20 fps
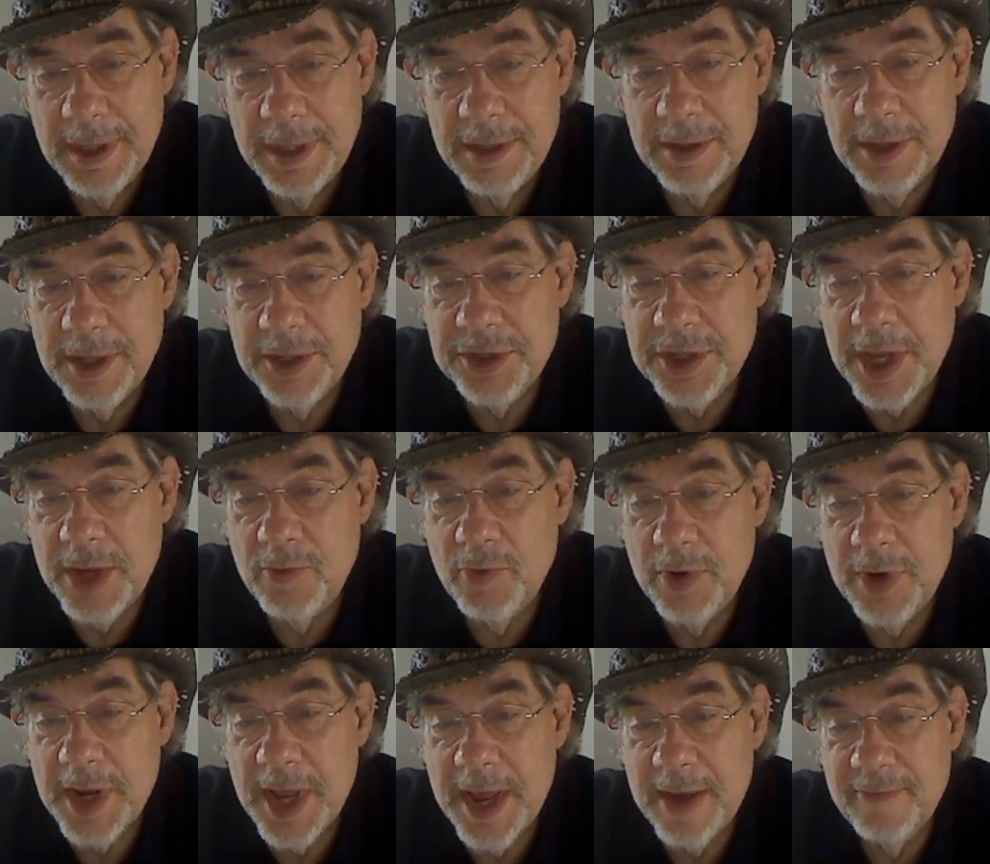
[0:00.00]
that they
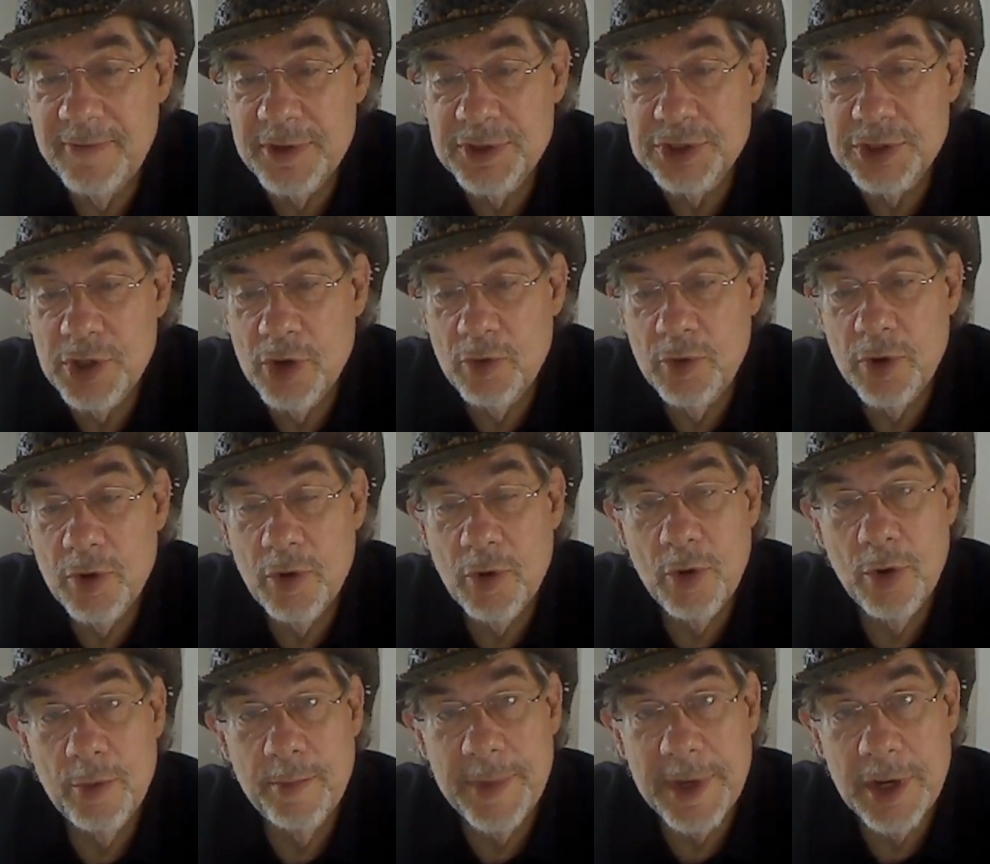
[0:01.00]
would have a soda
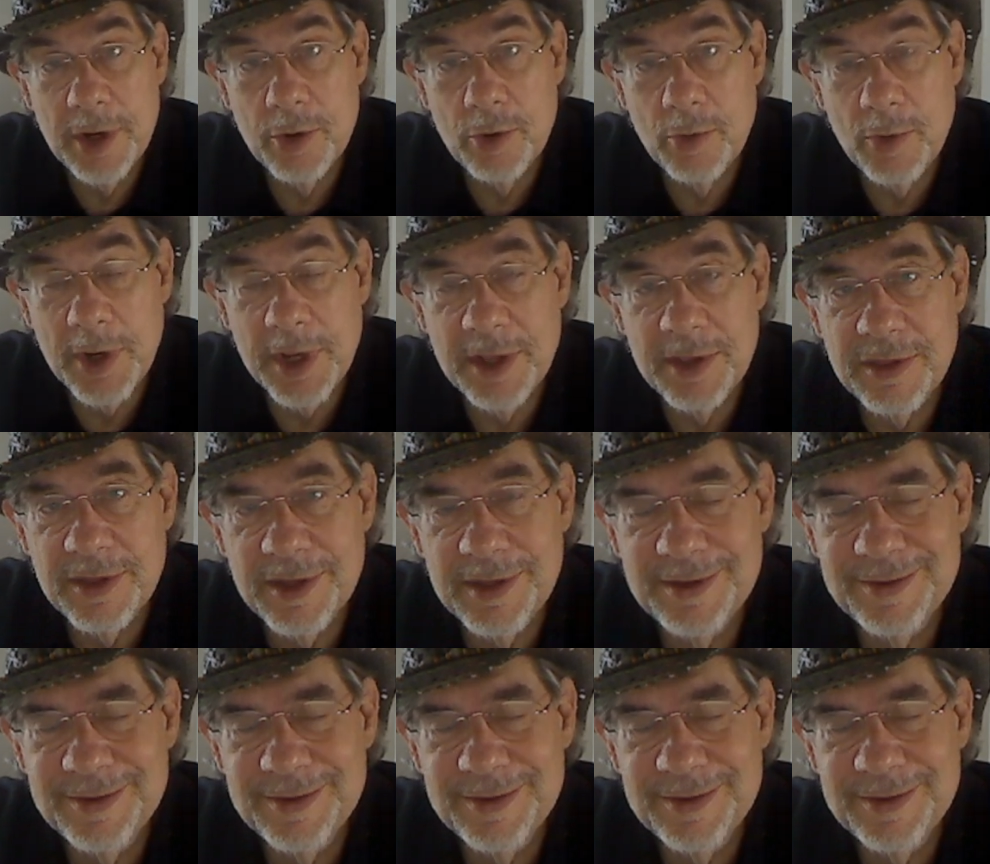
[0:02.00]
or beer with.